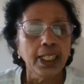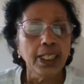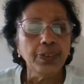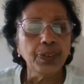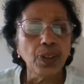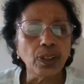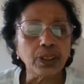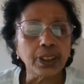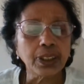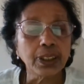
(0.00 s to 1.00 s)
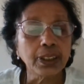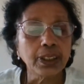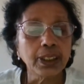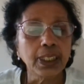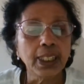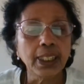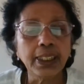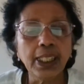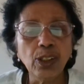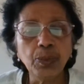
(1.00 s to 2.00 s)
If not,
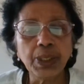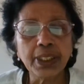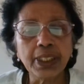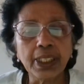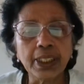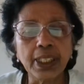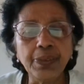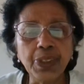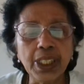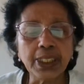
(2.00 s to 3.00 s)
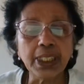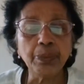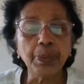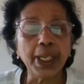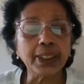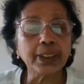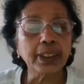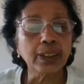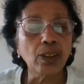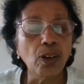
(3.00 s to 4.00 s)
there will be an adverse
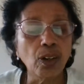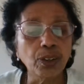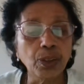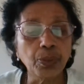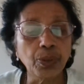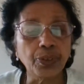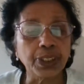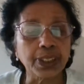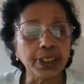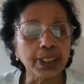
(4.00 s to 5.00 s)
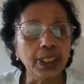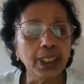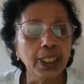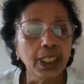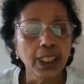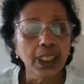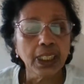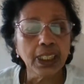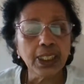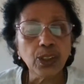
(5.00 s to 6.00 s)
impact on the profits.
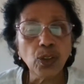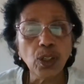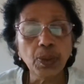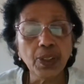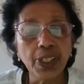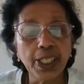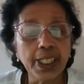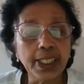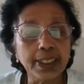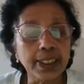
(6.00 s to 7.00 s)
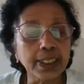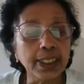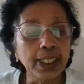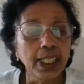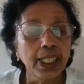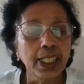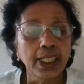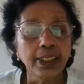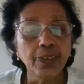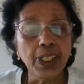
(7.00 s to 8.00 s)
Controllable variances.
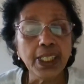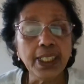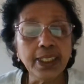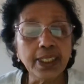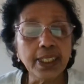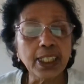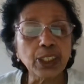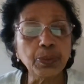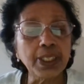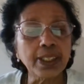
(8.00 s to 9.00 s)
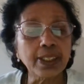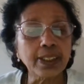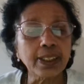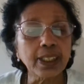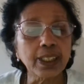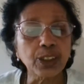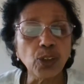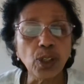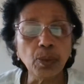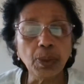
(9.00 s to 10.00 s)
The variances in expenses
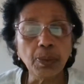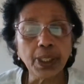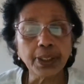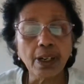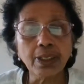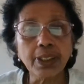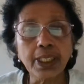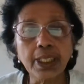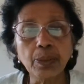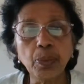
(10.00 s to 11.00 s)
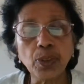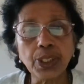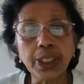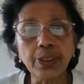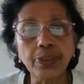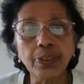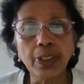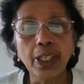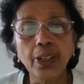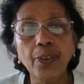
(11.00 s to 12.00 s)
controllable by transferring the positive
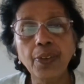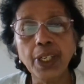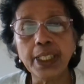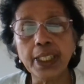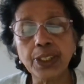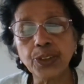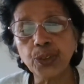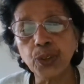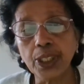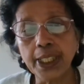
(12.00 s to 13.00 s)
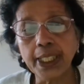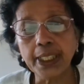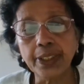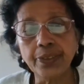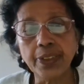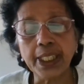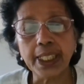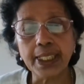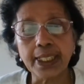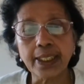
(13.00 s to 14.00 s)
variance to the negative
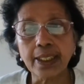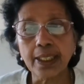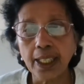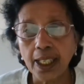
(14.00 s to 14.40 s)
variance,